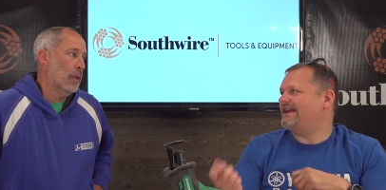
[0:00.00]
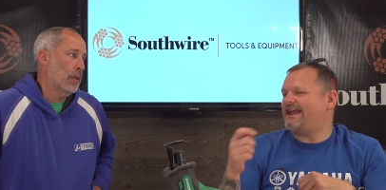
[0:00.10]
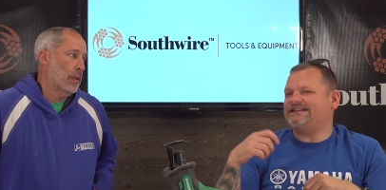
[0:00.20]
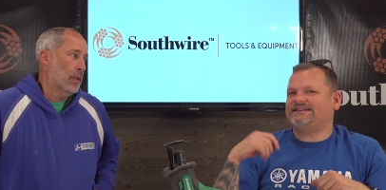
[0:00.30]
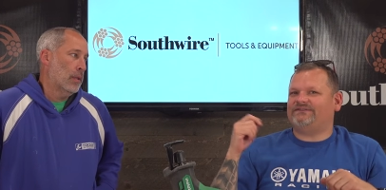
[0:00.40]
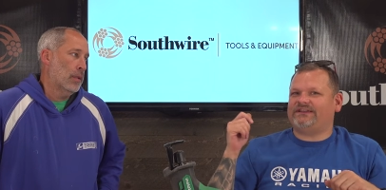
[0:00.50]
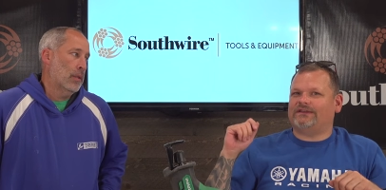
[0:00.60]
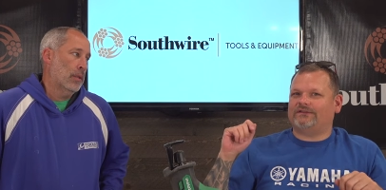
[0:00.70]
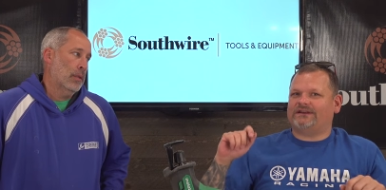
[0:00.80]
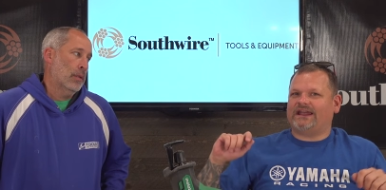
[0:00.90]
Speaker 1: an ATV
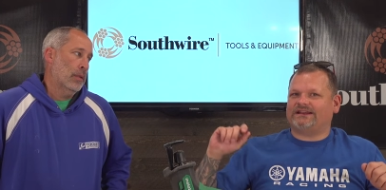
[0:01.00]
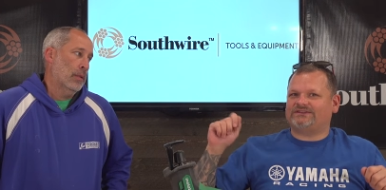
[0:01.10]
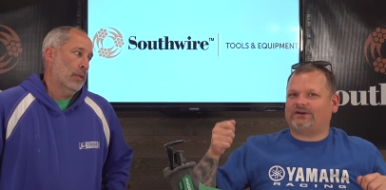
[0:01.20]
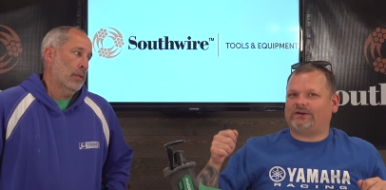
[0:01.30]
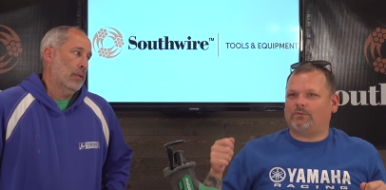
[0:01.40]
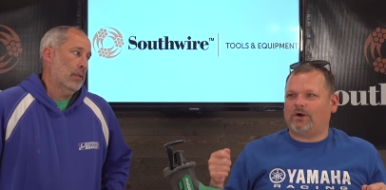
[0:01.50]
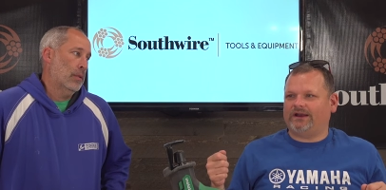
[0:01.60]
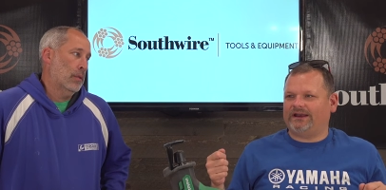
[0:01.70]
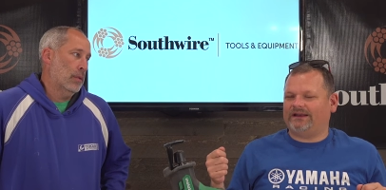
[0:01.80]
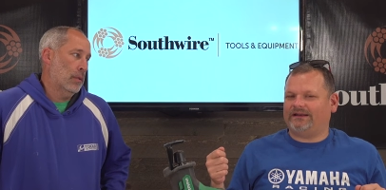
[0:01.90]
the other day. I started one
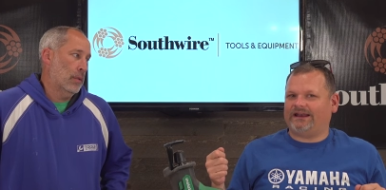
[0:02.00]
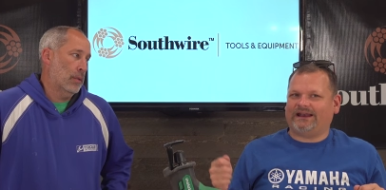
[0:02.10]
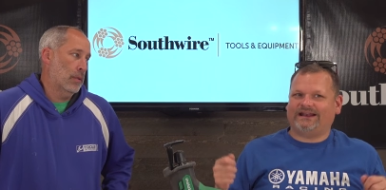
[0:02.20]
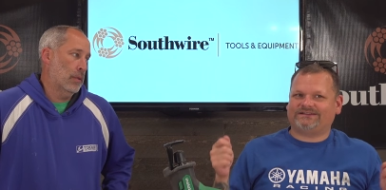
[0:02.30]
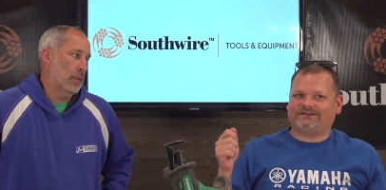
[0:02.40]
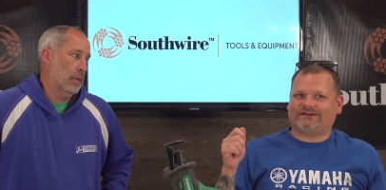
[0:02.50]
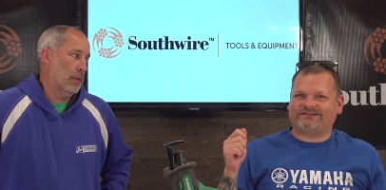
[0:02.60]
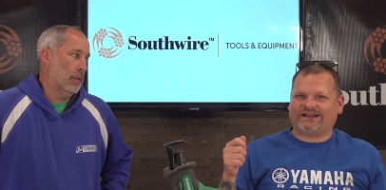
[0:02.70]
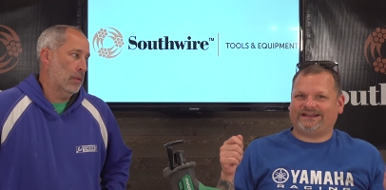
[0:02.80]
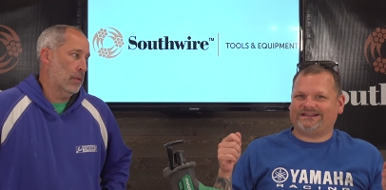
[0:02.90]
and, and then I st- a
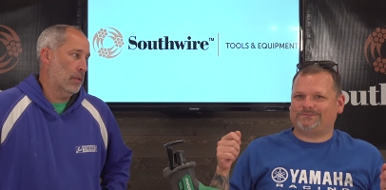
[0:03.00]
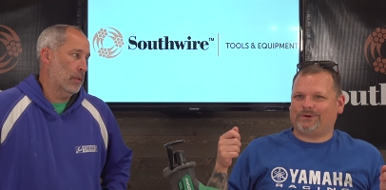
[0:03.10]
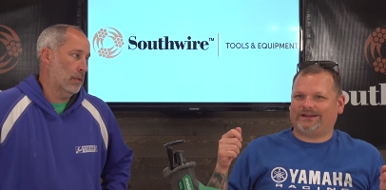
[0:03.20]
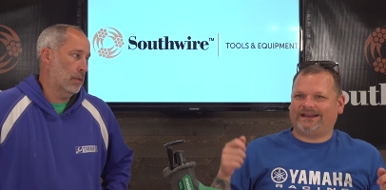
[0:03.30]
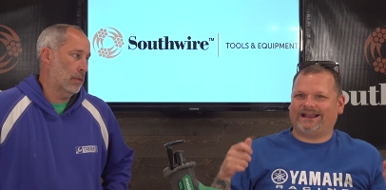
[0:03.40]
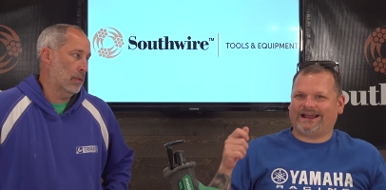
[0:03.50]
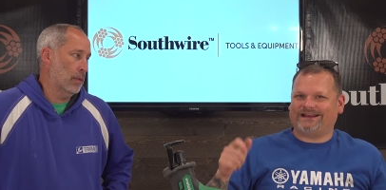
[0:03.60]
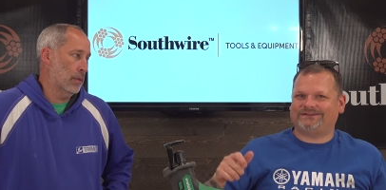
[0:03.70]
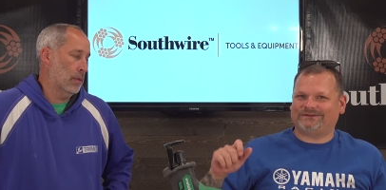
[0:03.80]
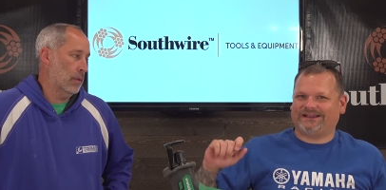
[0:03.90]
Chinese one, and then I got
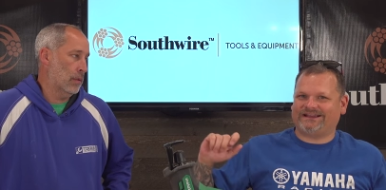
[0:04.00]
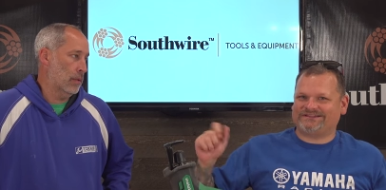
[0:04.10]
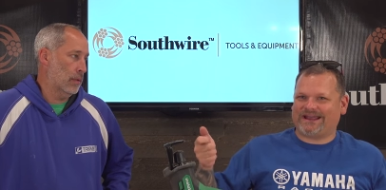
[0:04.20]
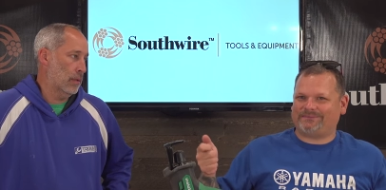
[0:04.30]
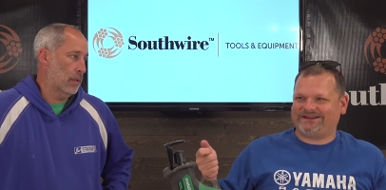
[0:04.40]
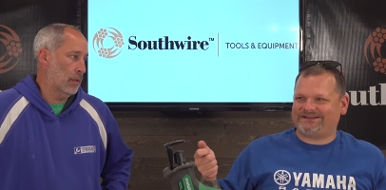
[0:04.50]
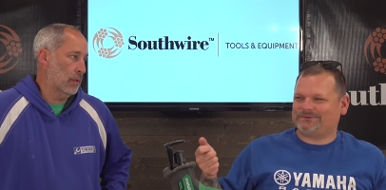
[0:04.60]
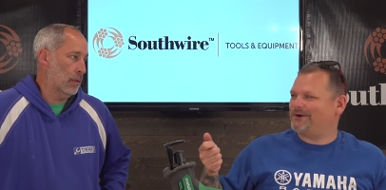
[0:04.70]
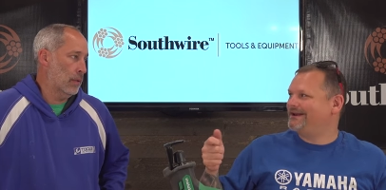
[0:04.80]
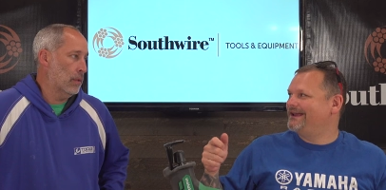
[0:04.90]
into like a Japanese
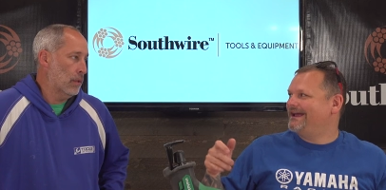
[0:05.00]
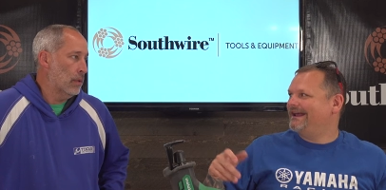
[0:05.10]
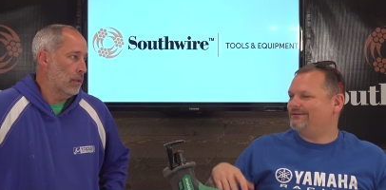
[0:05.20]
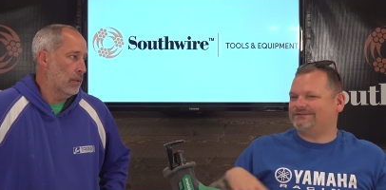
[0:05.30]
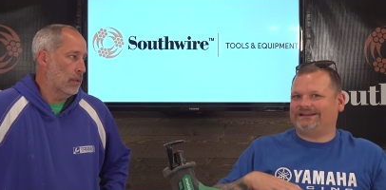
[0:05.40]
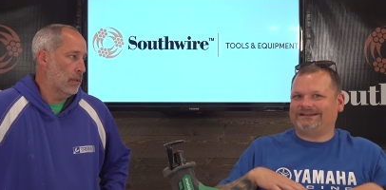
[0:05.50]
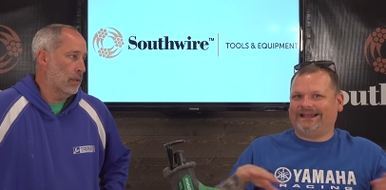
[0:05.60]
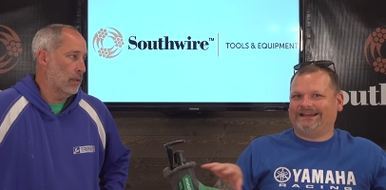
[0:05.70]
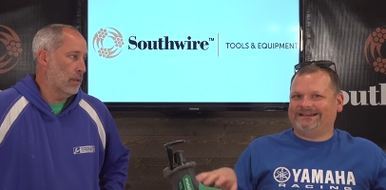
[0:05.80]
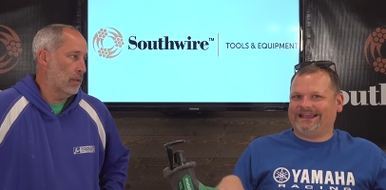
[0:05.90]
one, and it was like
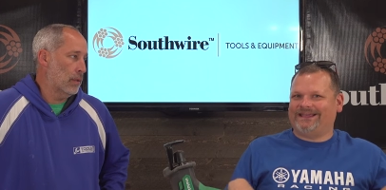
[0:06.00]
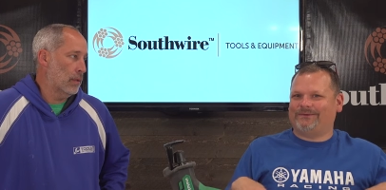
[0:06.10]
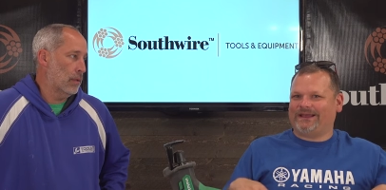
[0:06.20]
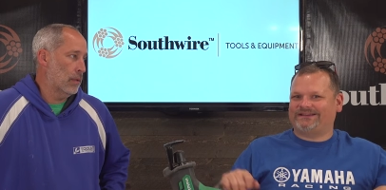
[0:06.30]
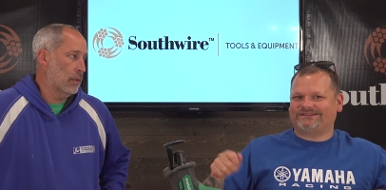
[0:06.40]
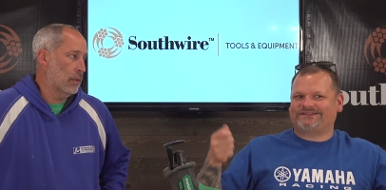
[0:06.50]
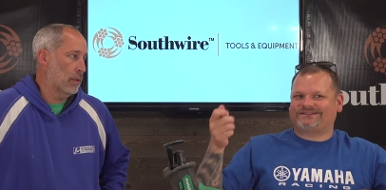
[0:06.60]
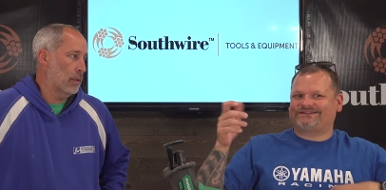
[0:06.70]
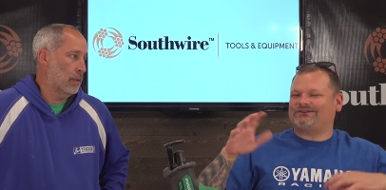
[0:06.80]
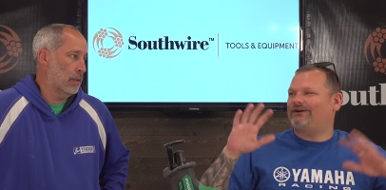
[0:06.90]
night and day the way it just
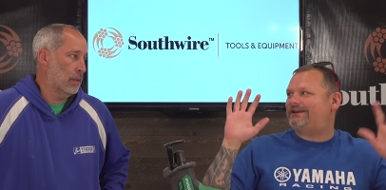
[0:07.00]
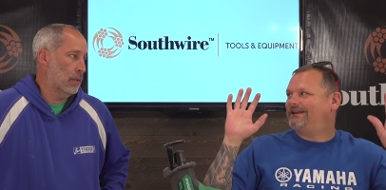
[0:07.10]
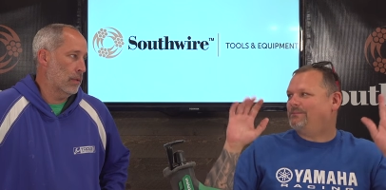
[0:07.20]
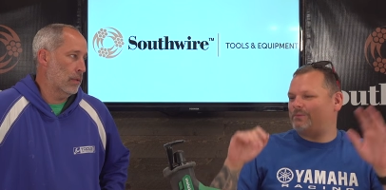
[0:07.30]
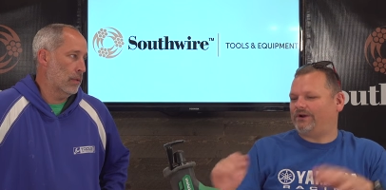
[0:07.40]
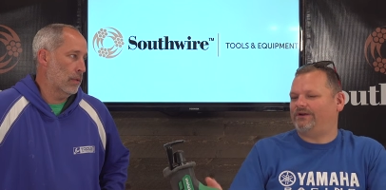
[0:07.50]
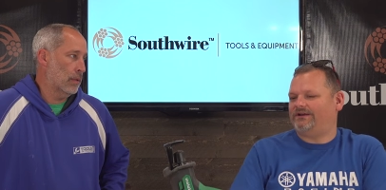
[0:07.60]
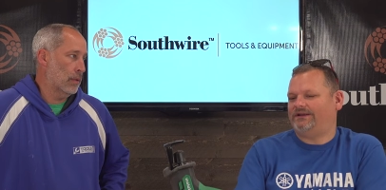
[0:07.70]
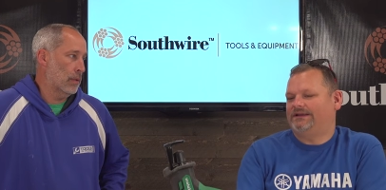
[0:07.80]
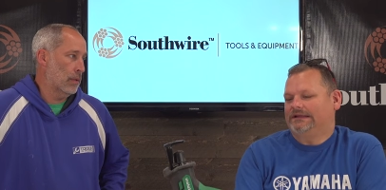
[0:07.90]
started and
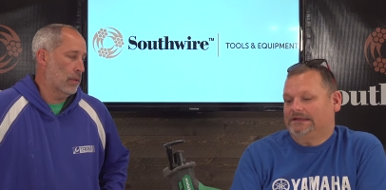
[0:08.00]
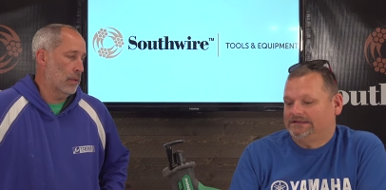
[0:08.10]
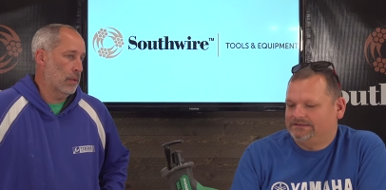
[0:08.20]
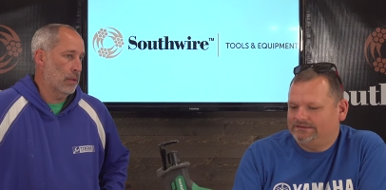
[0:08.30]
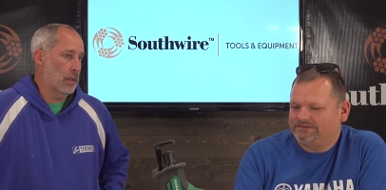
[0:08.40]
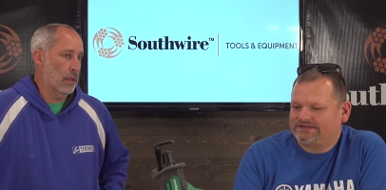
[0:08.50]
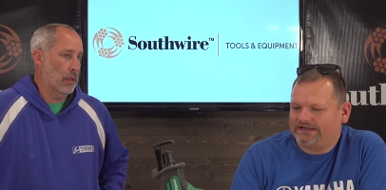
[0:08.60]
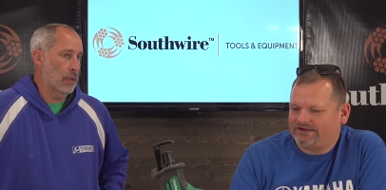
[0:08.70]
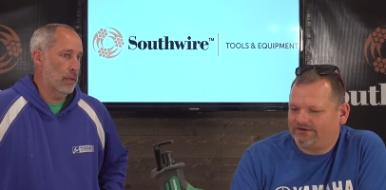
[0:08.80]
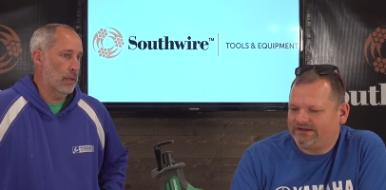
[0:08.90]
purred. It was
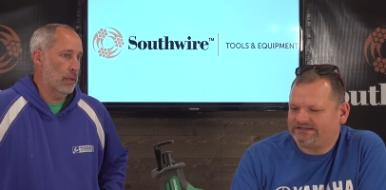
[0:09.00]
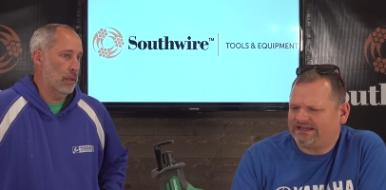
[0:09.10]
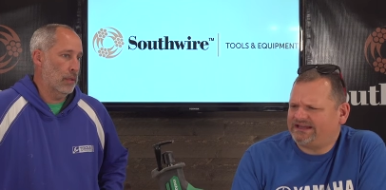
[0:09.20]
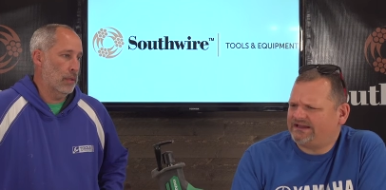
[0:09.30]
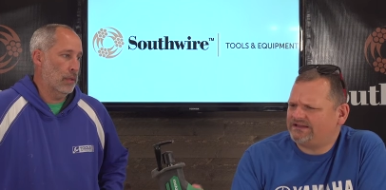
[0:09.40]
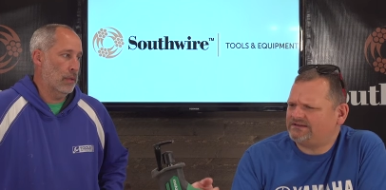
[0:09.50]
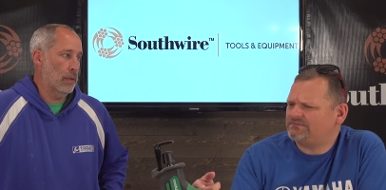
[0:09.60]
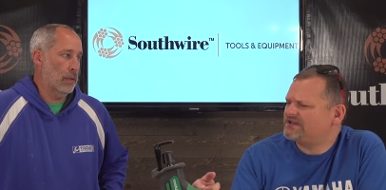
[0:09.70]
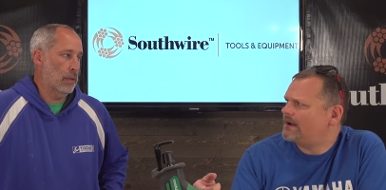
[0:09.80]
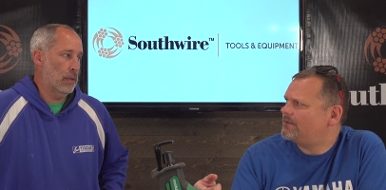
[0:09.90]
kind of crazy. I think isn't
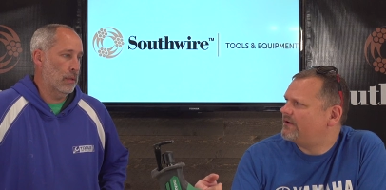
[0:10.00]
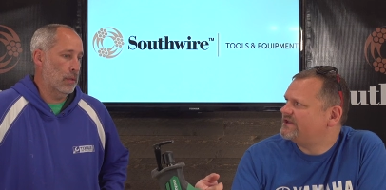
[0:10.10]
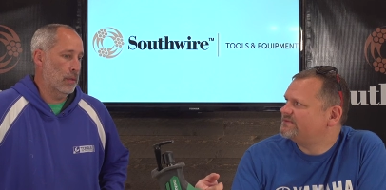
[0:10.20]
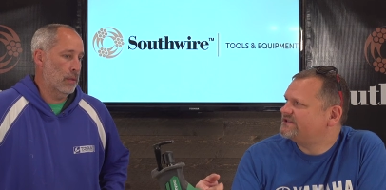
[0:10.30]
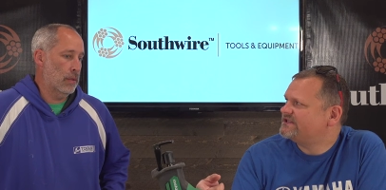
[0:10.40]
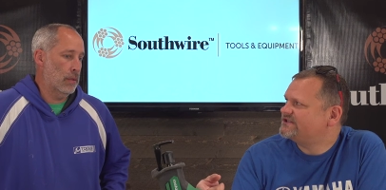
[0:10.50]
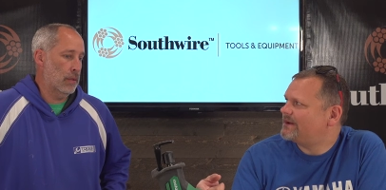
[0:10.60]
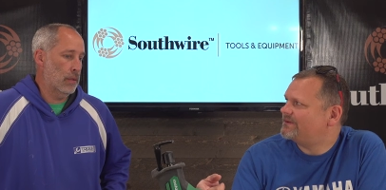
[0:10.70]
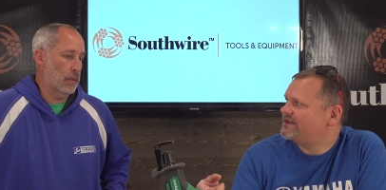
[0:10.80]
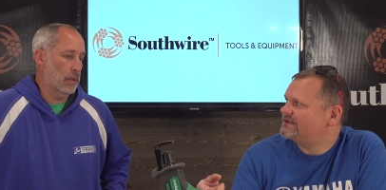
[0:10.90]
Metabo HPT
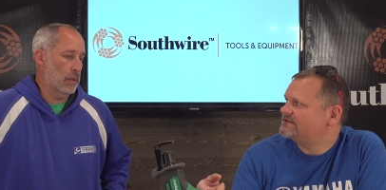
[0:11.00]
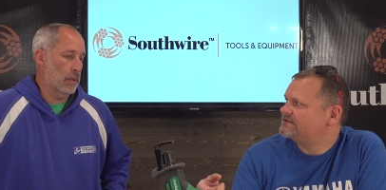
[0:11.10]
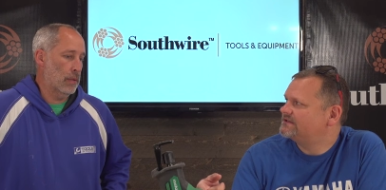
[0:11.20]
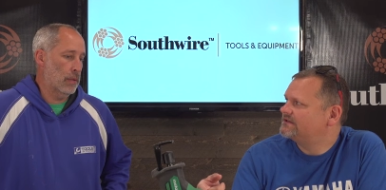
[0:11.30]
Japanese?